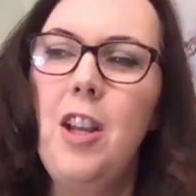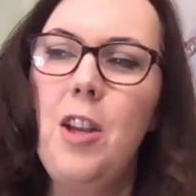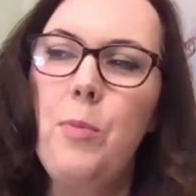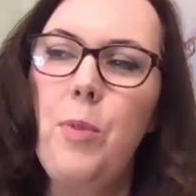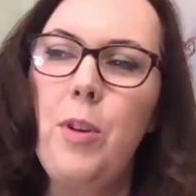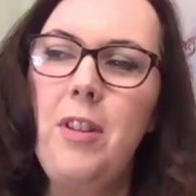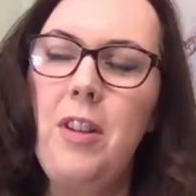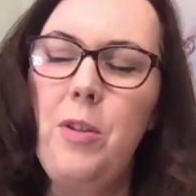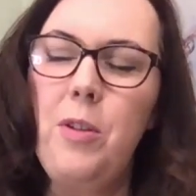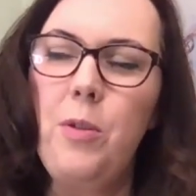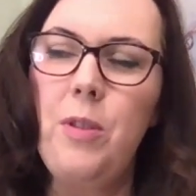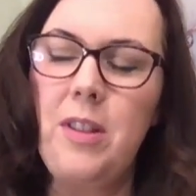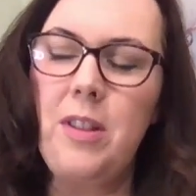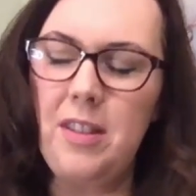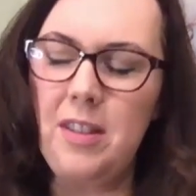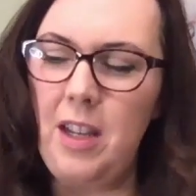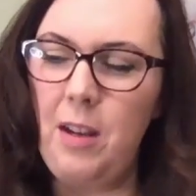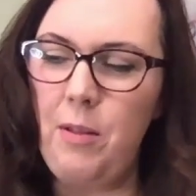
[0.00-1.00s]
But as
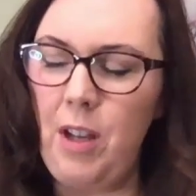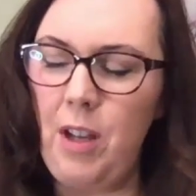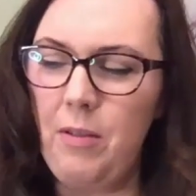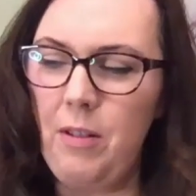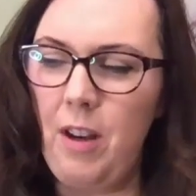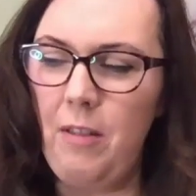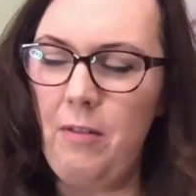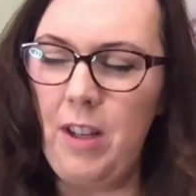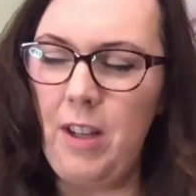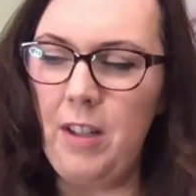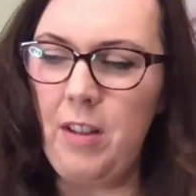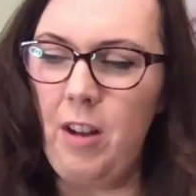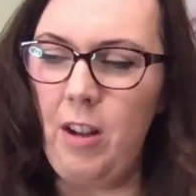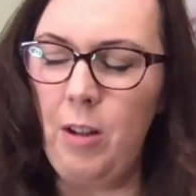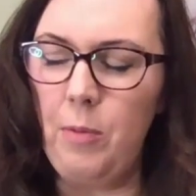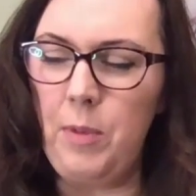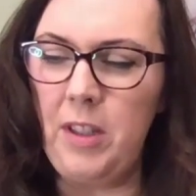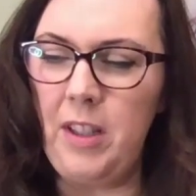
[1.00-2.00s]
I say, I write a
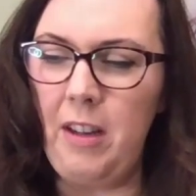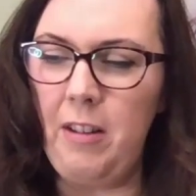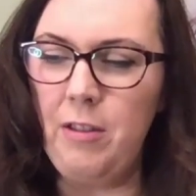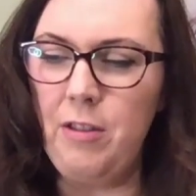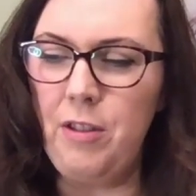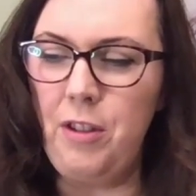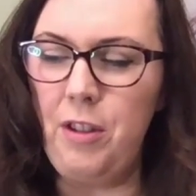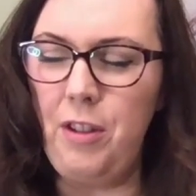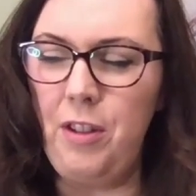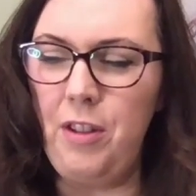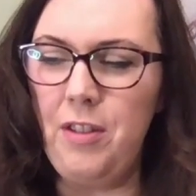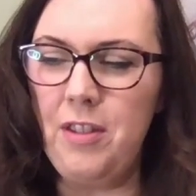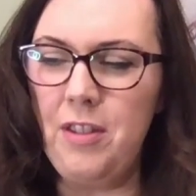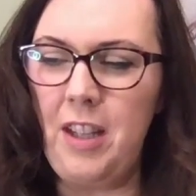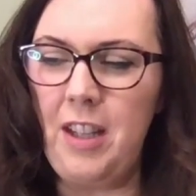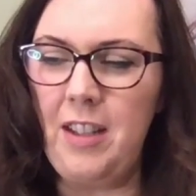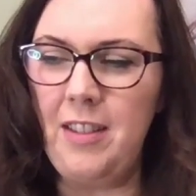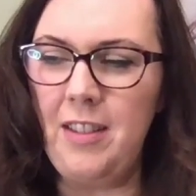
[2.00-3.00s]
column in the Irish News,
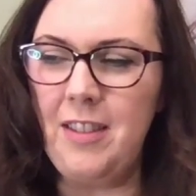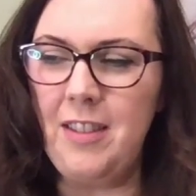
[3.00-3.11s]
and